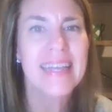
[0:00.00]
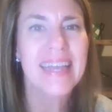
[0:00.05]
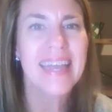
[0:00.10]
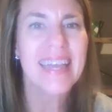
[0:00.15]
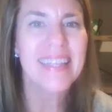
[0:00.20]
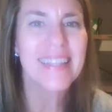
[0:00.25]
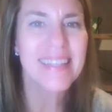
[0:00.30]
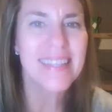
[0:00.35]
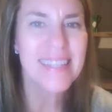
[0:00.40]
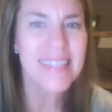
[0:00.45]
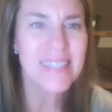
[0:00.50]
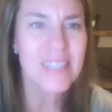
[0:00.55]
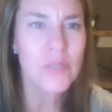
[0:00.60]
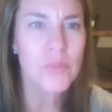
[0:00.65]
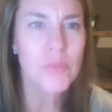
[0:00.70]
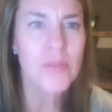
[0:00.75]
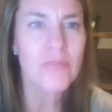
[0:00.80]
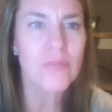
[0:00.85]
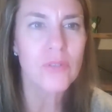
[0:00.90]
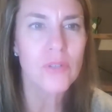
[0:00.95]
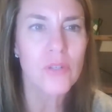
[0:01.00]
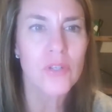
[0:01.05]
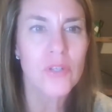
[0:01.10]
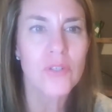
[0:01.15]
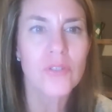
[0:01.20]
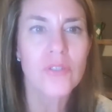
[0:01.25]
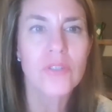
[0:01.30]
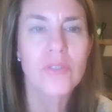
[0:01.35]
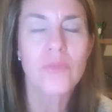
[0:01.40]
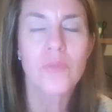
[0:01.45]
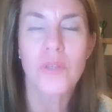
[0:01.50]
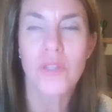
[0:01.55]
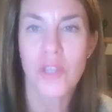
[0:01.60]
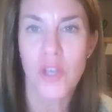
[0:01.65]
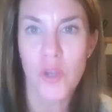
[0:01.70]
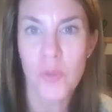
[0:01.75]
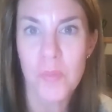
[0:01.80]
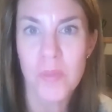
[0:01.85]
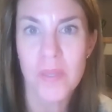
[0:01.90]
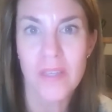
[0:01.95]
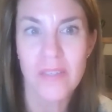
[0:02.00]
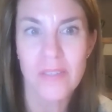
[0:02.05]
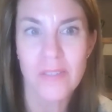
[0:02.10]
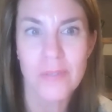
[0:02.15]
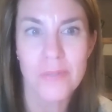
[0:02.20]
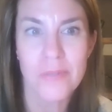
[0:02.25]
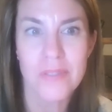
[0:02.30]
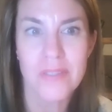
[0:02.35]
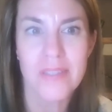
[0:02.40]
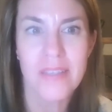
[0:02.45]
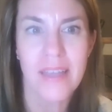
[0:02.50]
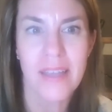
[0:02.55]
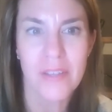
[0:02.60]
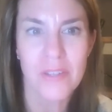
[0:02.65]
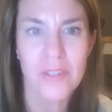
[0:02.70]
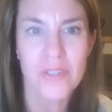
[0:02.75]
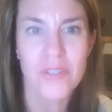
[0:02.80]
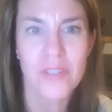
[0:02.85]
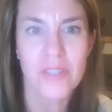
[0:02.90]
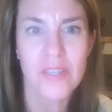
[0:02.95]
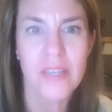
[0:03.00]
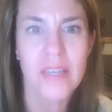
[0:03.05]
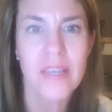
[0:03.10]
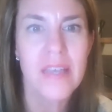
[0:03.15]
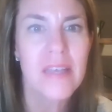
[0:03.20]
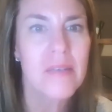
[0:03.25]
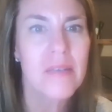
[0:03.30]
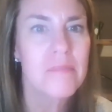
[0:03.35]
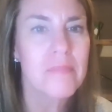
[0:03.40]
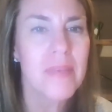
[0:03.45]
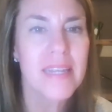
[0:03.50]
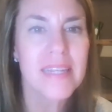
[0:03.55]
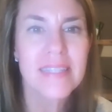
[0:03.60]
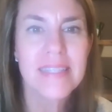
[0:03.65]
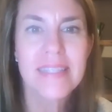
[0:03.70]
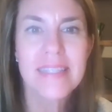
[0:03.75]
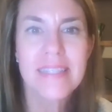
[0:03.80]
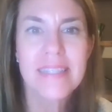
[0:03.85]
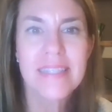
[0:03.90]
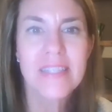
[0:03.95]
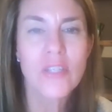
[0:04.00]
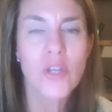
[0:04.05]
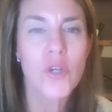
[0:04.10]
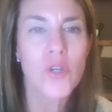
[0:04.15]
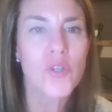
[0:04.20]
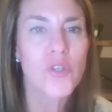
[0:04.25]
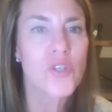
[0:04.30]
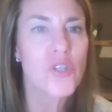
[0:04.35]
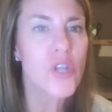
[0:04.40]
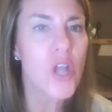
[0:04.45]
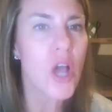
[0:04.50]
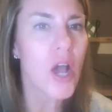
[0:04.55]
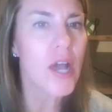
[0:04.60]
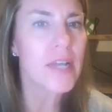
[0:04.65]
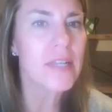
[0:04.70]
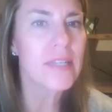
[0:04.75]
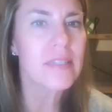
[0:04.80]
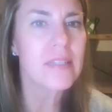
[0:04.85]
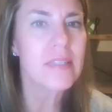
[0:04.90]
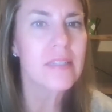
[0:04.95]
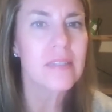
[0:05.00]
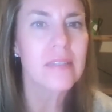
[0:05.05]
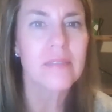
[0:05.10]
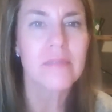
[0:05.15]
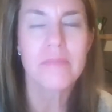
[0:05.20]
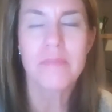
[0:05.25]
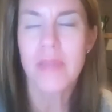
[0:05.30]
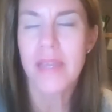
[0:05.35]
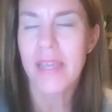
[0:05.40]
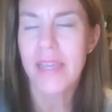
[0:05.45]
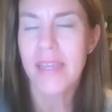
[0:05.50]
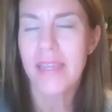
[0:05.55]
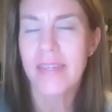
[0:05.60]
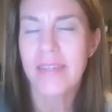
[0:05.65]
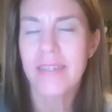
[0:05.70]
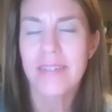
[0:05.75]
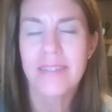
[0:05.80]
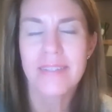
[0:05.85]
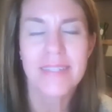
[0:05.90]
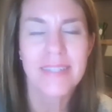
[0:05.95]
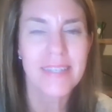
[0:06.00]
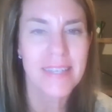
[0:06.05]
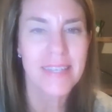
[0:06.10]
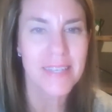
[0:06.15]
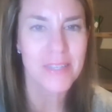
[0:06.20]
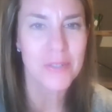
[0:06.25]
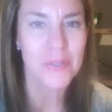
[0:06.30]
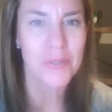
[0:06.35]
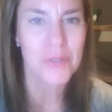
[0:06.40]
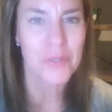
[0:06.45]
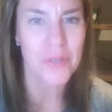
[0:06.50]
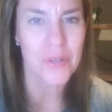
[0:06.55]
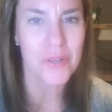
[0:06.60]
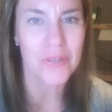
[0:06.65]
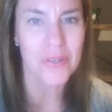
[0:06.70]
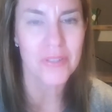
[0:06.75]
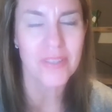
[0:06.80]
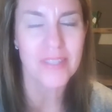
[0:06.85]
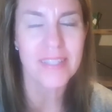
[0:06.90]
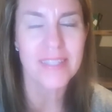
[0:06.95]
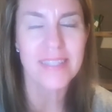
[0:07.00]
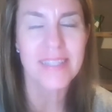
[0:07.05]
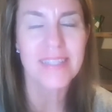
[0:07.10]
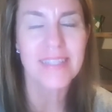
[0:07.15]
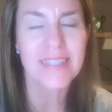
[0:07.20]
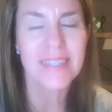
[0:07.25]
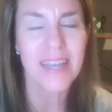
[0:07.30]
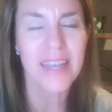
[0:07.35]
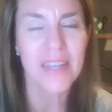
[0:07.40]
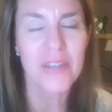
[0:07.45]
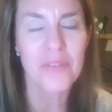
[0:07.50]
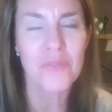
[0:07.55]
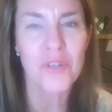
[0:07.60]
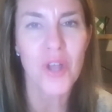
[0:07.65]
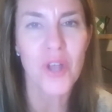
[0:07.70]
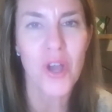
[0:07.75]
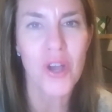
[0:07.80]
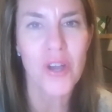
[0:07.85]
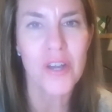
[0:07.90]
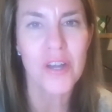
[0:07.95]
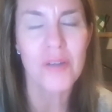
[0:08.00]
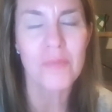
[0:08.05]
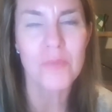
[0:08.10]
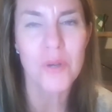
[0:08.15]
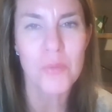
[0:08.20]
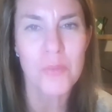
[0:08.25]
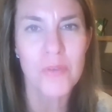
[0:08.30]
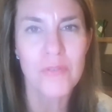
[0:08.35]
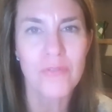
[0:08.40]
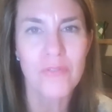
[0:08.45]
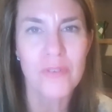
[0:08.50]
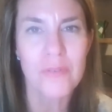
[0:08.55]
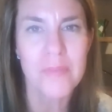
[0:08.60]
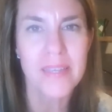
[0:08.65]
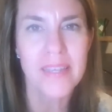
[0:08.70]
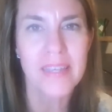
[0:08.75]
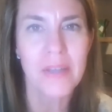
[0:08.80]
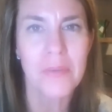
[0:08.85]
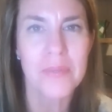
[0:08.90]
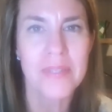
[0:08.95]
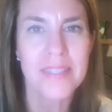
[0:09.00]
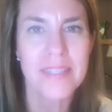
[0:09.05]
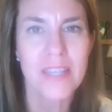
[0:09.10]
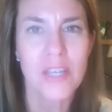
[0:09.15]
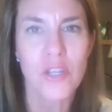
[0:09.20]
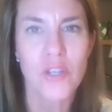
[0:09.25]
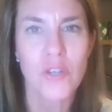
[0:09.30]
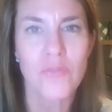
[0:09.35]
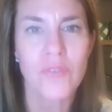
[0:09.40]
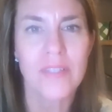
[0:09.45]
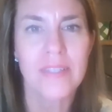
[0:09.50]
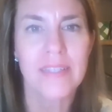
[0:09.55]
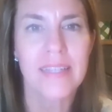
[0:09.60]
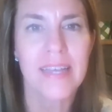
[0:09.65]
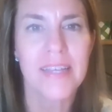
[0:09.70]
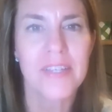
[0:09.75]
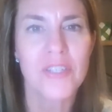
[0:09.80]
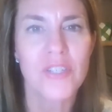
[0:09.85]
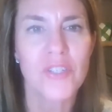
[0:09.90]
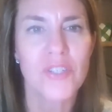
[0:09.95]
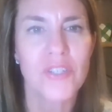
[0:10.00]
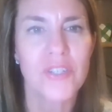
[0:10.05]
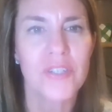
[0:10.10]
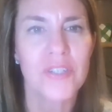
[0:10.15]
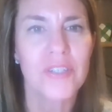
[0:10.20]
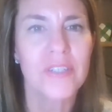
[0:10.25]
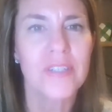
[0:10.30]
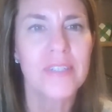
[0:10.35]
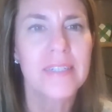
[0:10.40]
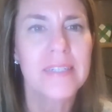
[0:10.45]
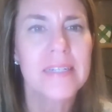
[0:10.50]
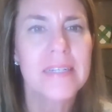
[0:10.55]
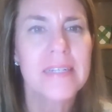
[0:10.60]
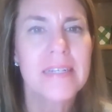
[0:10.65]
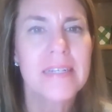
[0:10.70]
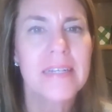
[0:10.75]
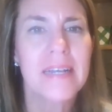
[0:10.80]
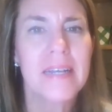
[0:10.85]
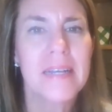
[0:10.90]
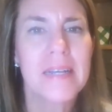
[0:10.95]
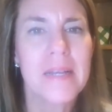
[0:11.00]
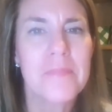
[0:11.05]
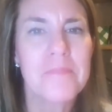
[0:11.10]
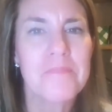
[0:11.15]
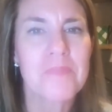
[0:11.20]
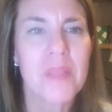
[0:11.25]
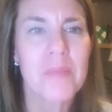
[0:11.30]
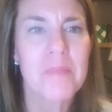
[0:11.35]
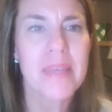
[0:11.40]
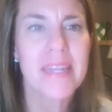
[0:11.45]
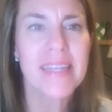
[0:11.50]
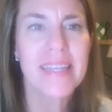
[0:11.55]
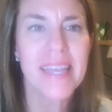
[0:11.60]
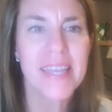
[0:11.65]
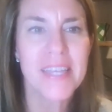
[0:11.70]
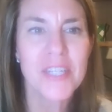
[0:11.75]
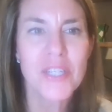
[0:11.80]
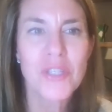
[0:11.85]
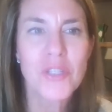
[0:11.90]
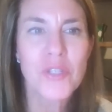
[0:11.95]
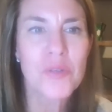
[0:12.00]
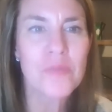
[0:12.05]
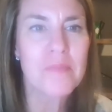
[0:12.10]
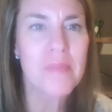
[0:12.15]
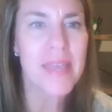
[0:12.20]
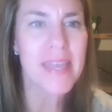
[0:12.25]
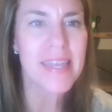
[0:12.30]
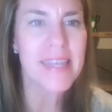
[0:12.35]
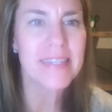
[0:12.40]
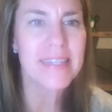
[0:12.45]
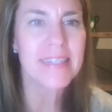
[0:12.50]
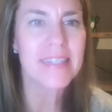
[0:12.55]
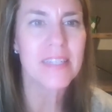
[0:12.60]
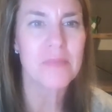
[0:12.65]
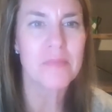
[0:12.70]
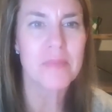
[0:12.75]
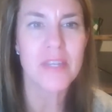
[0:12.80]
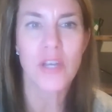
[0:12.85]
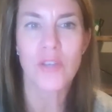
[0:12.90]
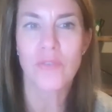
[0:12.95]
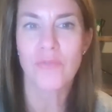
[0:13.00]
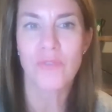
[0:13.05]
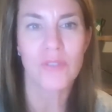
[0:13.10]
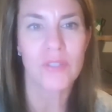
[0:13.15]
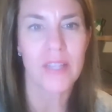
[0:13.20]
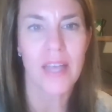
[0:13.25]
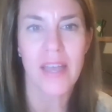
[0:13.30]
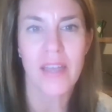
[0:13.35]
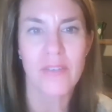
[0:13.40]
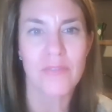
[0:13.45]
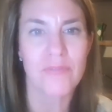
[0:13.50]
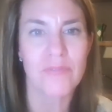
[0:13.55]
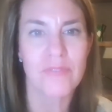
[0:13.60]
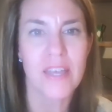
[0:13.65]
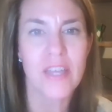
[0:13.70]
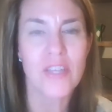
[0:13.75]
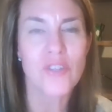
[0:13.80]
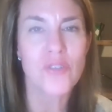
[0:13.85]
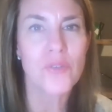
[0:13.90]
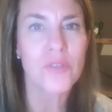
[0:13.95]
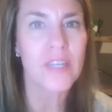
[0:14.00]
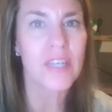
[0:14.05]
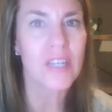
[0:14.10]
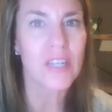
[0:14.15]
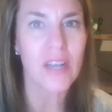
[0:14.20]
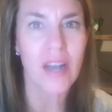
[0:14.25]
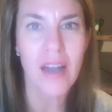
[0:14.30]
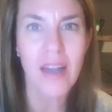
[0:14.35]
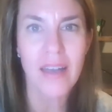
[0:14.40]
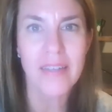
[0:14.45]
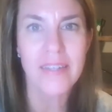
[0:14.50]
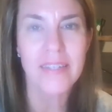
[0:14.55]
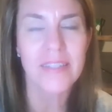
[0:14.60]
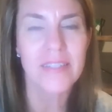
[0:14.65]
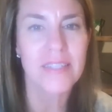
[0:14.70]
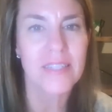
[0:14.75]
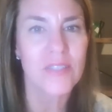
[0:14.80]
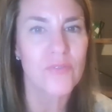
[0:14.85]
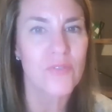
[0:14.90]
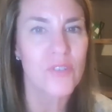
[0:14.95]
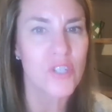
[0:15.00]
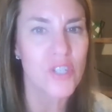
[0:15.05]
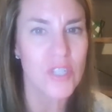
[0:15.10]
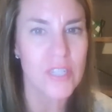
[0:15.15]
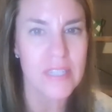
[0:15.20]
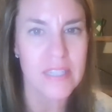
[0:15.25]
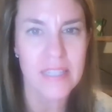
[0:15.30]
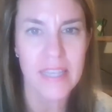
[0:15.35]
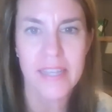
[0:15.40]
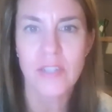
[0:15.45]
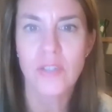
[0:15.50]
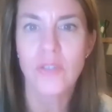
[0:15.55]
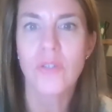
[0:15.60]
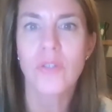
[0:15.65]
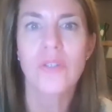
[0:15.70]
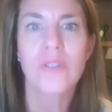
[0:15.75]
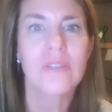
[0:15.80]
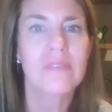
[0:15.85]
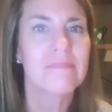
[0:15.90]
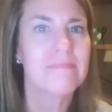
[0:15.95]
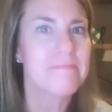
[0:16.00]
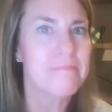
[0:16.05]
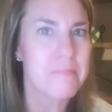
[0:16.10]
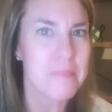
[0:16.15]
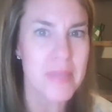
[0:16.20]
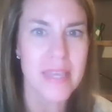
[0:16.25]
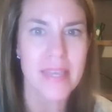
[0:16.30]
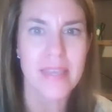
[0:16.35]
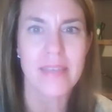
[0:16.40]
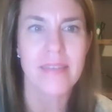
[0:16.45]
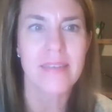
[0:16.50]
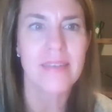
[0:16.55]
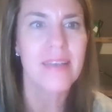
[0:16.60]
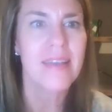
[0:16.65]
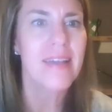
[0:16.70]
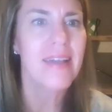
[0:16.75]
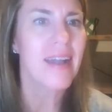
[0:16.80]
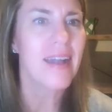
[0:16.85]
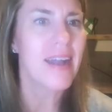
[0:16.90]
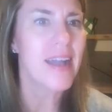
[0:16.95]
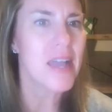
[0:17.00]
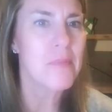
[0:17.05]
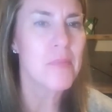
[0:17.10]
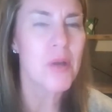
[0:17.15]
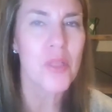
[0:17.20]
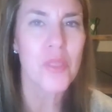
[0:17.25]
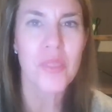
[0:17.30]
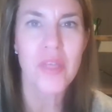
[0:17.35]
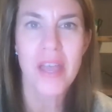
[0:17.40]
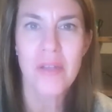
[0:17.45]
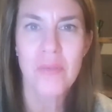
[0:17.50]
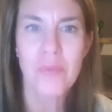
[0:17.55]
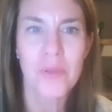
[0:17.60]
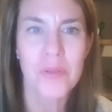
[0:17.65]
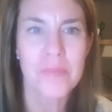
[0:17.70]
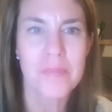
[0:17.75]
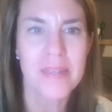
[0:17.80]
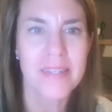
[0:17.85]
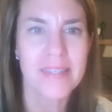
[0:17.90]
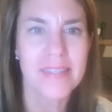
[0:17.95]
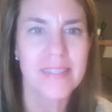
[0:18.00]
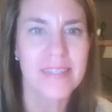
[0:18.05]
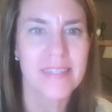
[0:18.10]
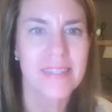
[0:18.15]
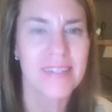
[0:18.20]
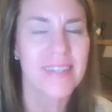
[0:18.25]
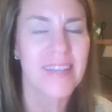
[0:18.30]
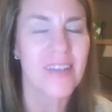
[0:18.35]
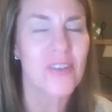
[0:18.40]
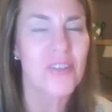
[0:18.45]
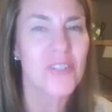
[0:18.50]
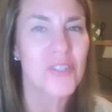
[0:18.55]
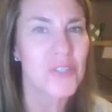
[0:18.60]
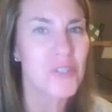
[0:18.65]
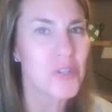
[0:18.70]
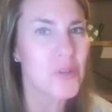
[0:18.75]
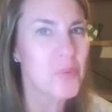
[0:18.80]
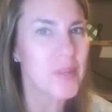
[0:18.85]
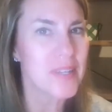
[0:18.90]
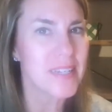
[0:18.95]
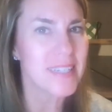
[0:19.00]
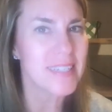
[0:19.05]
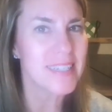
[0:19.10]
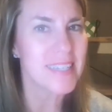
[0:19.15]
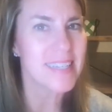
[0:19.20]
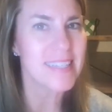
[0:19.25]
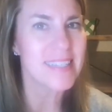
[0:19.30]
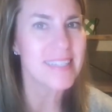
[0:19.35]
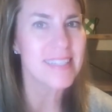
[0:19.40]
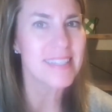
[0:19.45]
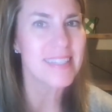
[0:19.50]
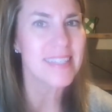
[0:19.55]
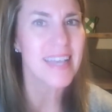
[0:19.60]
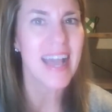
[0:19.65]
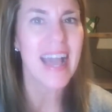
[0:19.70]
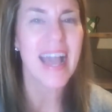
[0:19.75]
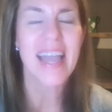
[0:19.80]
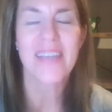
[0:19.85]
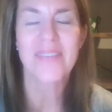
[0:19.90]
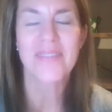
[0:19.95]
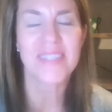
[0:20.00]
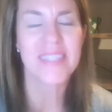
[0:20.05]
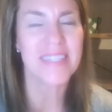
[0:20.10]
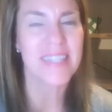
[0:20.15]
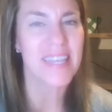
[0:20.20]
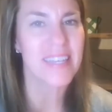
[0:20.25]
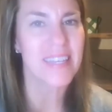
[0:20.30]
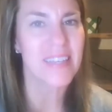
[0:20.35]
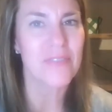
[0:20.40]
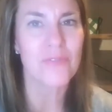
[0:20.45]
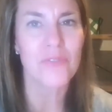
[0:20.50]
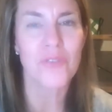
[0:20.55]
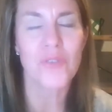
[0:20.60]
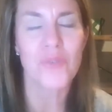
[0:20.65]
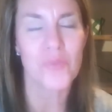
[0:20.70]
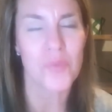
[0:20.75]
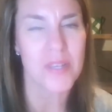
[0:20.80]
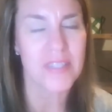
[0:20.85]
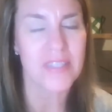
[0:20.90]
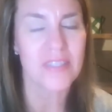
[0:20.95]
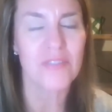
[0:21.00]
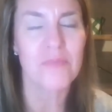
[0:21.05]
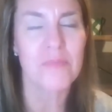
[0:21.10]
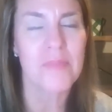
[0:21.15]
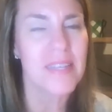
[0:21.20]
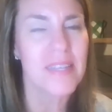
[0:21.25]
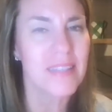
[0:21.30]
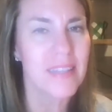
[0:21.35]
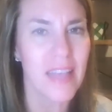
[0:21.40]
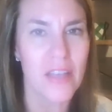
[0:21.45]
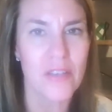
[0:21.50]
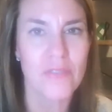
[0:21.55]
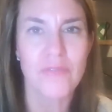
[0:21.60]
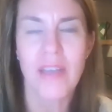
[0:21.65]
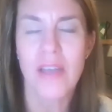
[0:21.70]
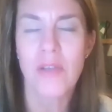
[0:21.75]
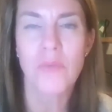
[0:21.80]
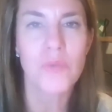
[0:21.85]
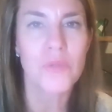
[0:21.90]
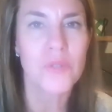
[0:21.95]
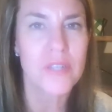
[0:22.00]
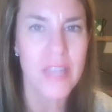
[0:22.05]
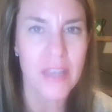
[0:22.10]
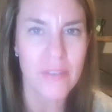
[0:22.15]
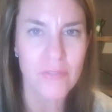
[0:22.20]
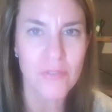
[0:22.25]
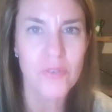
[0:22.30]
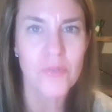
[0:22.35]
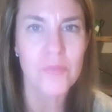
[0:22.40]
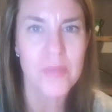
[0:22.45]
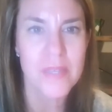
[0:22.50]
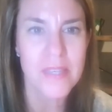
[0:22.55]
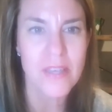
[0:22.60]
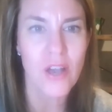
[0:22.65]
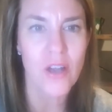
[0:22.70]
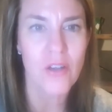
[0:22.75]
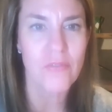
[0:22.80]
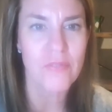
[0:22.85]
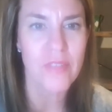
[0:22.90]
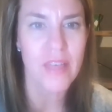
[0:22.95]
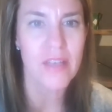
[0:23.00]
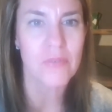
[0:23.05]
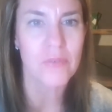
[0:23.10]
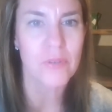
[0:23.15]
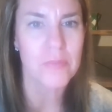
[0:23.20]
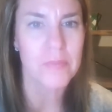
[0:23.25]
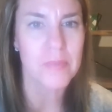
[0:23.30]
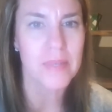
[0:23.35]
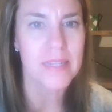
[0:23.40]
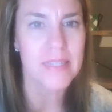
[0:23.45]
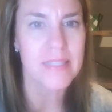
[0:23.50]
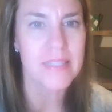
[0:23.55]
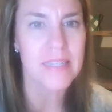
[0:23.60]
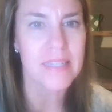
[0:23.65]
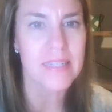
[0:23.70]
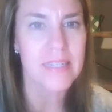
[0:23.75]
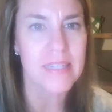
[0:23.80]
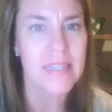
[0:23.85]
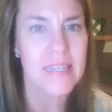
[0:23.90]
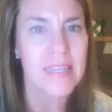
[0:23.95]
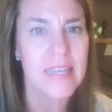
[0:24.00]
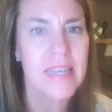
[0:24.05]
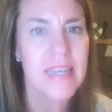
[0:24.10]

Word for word: And this we've learned with opiate use, actually. Medicines are not made to heal, y'all. This is kind of an aha moment for me, I would say, over the last year. Um, medications are made to be on for life, and you get caught in this vicious cycle. Me, I'm on thyroid medicine. Do you know what it does? I have to take it for the rest of my life. I will never be off thyroid medicine.